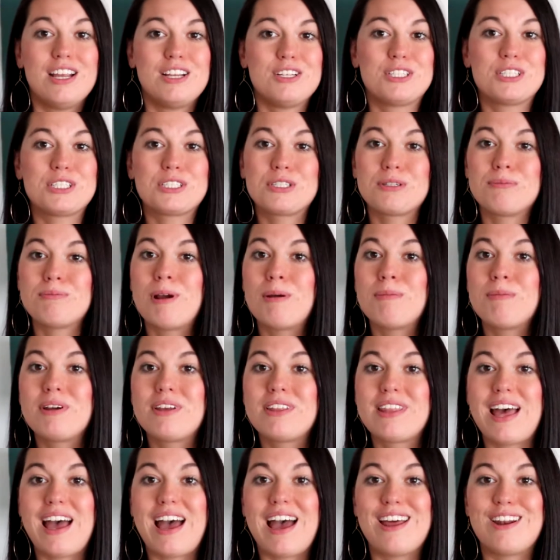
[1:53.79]
Just remember
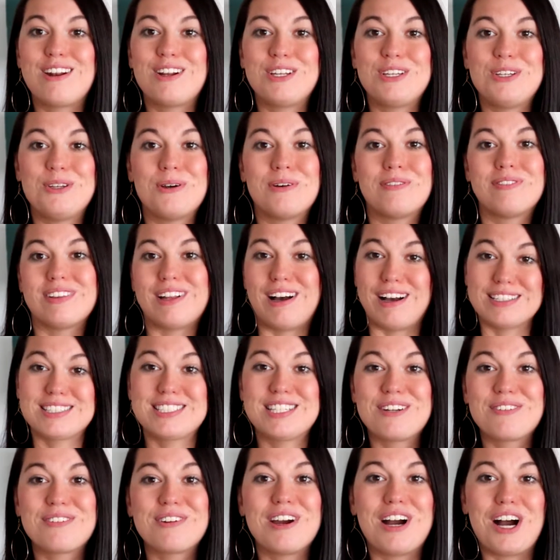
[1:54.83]
that you have lots of
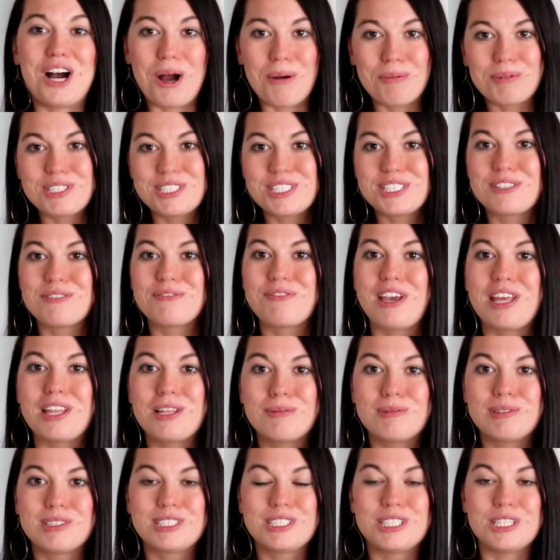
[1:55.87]
different options
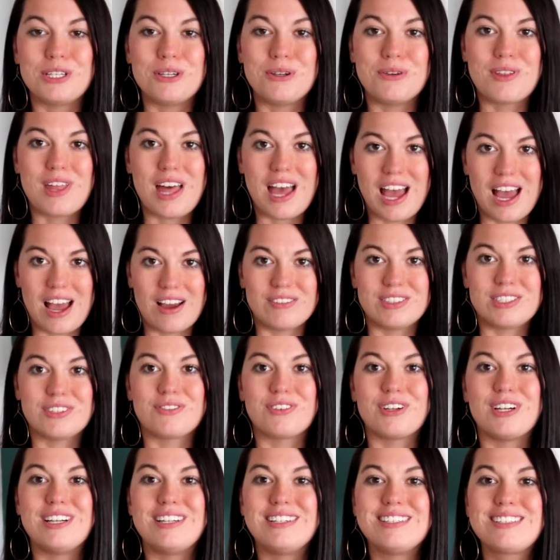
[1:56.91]
available to you that have
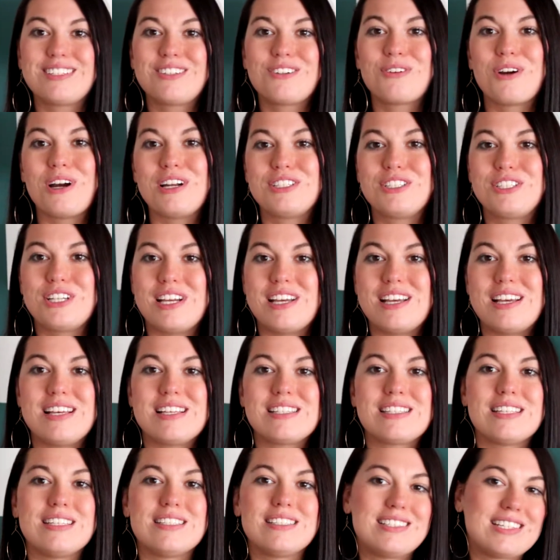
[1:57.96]
different
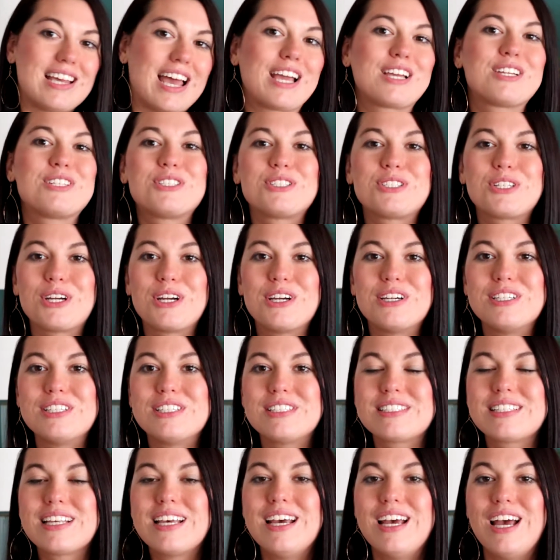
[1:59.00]
crunches and
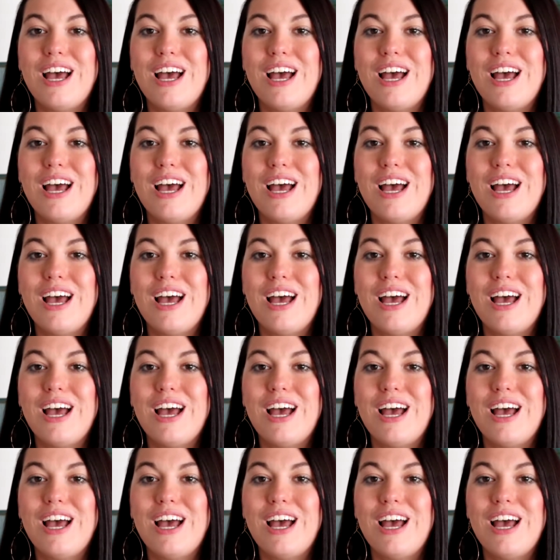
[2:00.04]
textures.